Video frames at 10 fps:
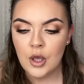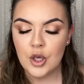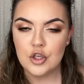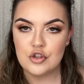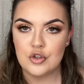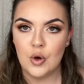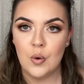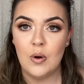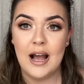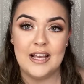
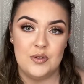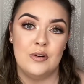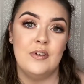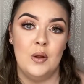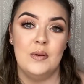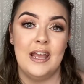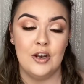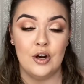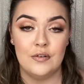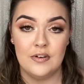So I sort of followed in
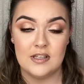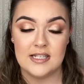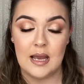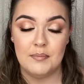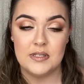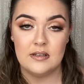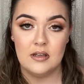her footsteps